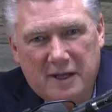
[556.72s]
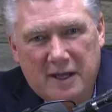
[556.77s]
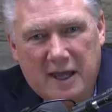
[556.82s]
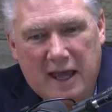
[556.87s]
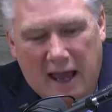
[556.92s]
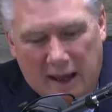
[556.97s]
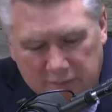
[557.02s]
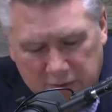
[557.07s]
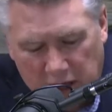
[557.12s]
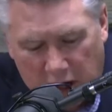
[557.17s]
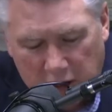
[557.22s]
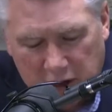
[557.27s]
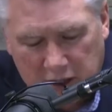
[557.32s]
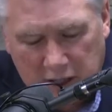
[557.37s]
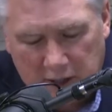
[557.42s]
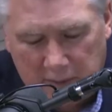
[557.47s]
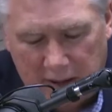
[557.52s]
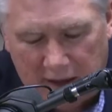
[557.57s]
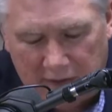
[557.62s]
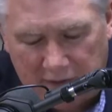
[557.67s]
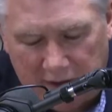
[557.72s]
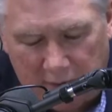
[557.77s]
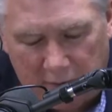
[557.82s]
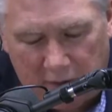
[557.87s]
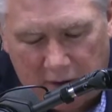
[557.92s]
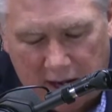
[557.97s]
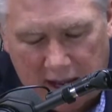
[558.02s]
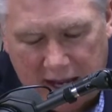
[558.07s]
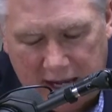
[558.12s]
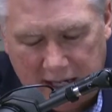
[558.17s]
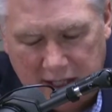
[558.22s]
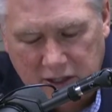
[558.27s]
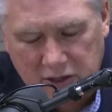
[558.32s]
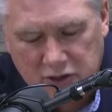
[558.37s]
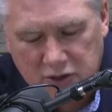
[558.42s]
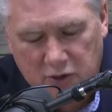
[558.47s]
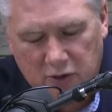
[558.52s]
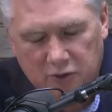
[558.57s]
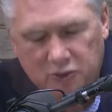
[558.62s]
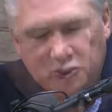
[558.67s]
I'm talking about there were
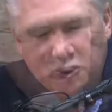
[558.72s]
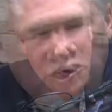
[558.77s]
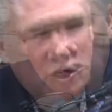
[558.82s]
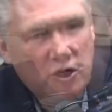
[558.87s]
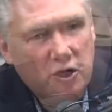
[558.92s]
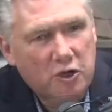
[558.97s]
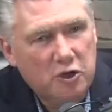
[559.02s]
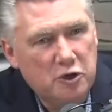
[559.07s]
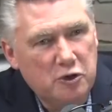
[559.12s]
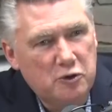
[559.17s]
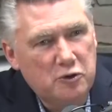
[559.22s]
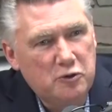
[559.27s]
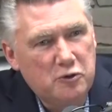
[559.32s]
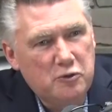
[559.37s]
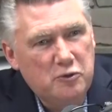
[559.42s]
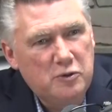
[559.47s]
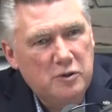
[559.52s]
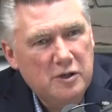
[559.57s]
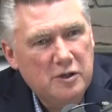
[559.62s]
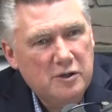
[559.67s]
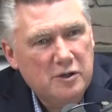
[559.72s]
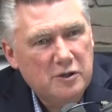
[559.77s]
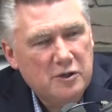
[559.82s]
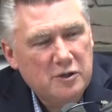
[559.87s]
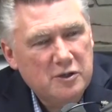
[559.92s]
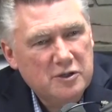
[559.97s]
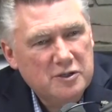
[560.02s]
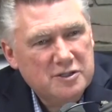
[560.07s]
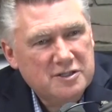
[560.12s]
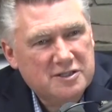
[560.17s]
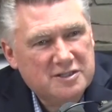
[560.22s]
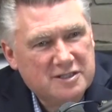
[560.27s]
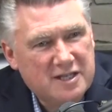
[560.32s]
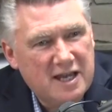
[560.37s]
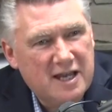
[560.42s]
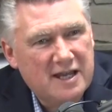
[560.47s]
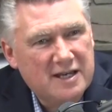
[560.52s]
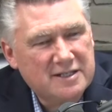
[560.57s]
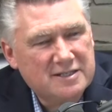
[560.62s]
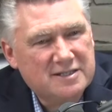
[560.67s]
angels who
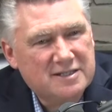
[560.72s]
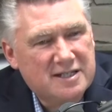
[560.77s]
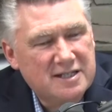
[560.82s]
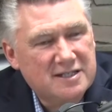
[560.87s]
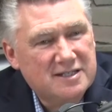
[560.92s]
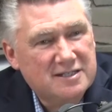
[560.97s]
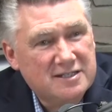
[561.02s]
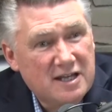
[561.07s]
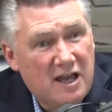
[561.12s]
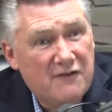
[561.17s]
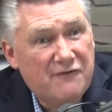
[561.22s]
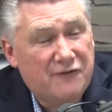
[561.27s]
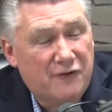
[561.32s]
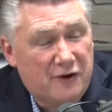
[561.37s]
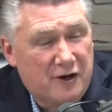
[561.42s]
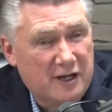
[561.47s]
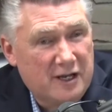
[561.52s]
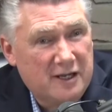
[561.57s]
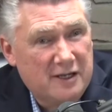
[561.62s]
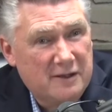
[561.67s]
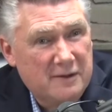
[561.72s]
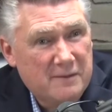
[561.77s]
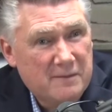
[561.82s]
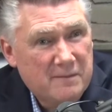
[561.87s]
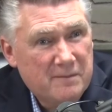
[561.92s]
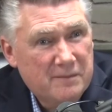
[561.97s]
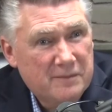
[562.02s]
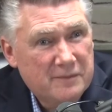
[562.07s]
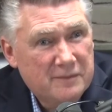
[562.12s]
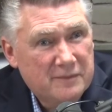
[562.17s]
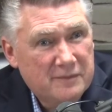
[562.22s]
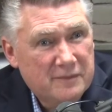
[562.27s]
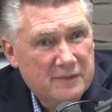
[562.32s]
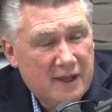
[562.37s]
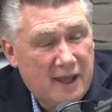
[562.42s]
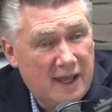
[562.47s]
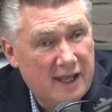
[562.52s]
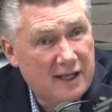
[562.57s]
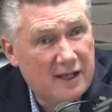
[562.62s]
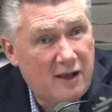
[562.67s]
sensed his suffering
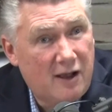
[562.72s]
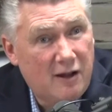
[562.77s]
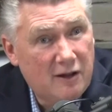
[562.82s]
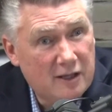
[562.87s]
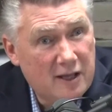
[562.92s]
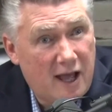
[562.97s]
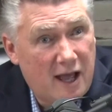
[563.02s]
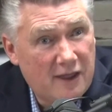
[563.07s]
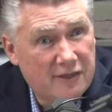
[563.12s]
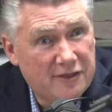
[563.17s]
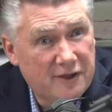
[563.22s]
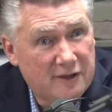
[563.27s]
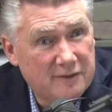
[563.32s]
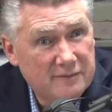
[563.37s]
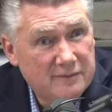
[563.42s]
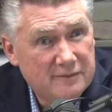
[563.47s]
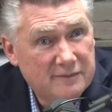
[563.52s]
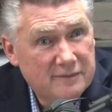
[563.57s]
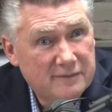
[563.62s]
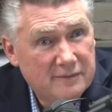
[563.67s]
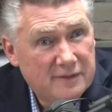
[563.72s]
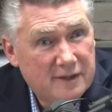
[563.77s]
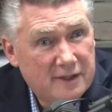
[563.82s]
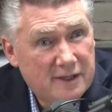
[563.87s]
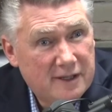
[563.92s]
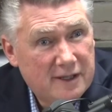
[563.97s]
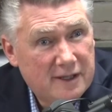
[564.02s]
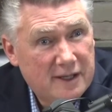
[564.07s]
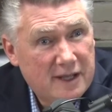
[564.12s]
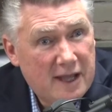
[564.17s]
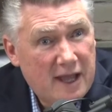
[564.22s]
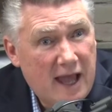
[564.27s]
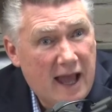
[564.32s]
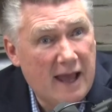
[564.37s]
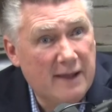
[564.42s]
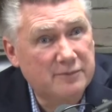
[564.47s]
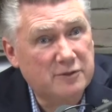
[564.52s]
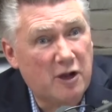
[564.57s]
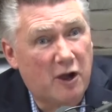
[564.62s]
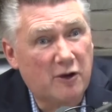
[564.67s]
at Golgotha.
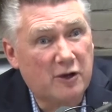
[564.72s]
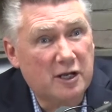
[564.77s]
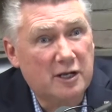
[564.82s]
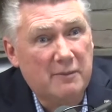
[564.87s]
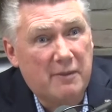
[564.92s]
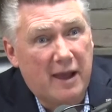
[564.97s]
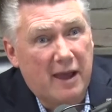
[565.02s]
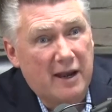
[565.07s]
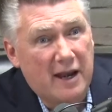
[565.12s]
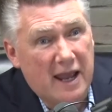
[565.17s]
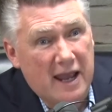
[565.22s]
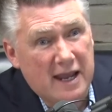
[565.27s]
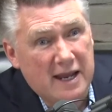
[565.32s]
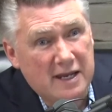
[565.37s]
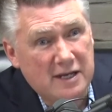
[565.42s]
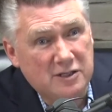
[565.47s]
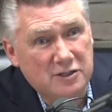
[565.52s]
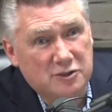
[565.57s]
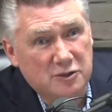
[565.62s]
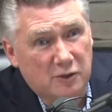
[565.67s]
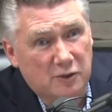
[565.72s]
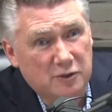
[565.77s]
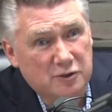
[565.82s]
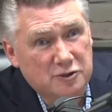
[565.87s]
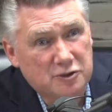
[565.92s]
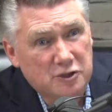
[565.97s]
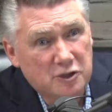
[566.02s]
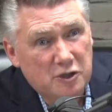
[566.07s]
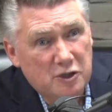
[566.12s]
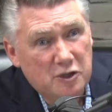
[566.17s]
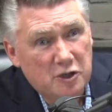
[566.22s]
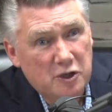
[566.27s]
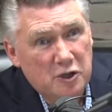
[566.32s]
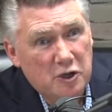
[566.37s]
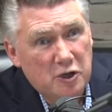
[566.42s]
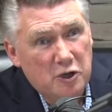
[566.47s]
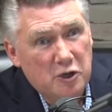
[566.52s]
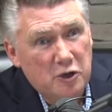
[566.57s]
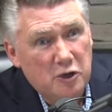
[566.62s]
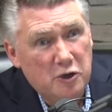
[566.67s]
I'm talking about angels
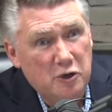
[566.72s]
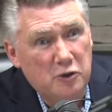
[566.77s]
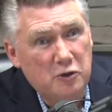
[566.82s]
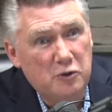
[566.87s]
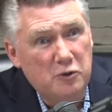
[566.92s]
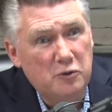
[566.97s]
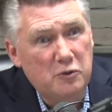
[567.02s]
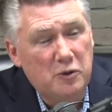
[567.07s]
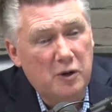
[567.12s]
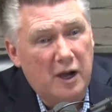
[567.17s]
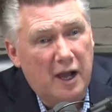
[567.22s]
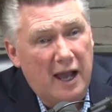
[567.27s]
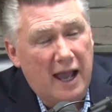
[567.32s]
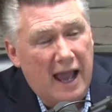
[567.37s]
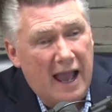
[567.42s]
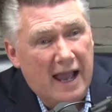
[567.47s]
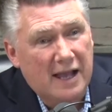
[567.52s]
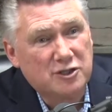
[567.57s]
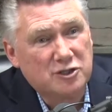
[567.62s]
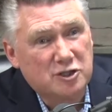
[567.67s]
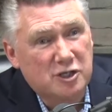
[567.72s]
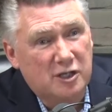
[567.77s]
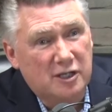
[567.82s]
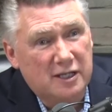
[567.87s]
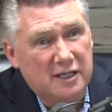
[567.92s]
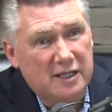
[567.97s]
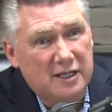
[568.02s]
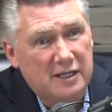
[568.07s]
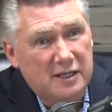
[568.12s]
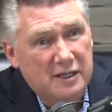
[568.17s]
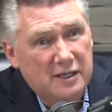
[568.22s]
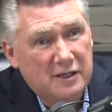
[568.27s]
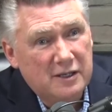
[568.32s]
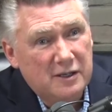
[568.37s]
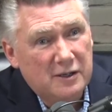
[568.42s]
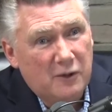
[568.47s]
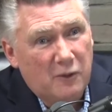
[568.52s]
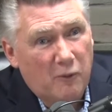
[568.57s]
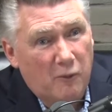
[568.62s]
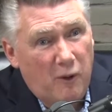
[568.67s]
who actually
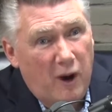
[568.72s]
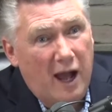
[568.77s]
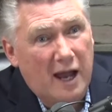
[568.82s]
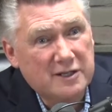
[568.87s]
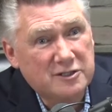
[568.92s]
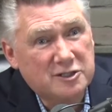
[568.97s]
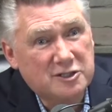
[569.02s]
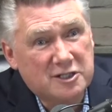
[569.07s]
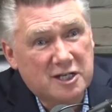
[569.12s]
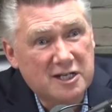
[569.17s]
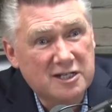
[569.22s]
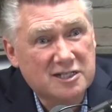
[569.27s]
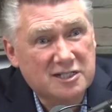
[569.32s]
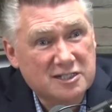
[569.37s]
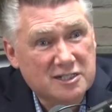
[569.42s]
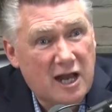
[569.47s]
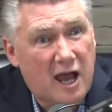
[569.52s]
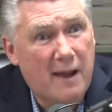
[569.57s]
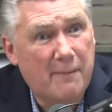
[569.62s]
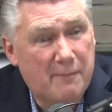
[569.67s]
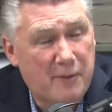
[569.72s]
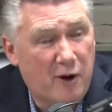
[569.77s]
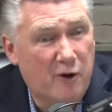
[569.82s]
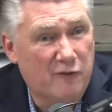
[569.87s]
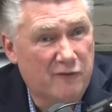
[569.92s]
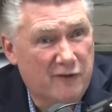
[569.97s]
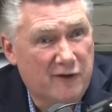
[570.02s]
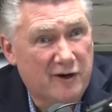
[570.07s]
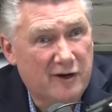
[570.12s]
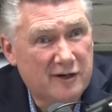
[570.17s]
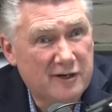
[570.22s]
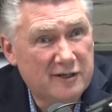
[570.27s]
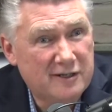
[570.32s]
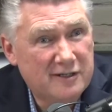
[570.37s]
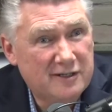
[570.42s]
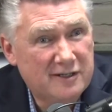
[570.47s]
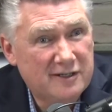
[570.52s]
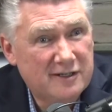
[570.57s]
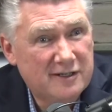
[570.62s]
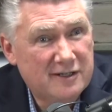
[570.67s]
watched his stopover
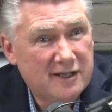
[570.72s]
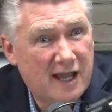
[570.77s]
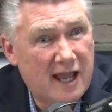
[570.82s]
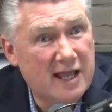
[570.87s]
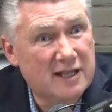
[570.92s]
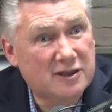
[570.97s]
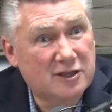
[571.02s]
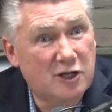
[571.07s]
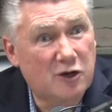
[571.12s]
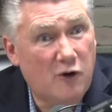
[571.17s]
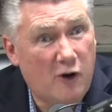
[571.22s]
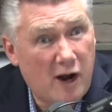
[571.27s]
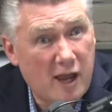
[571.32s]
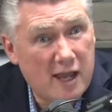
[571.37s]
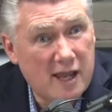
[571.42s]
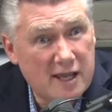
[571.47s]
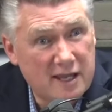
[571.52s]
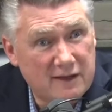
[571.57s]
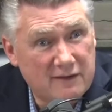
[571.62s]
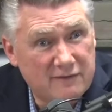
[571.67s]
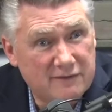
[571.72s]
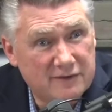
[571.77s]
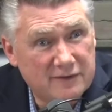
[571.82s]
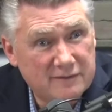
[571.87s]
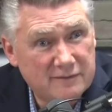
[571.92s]
at the grave.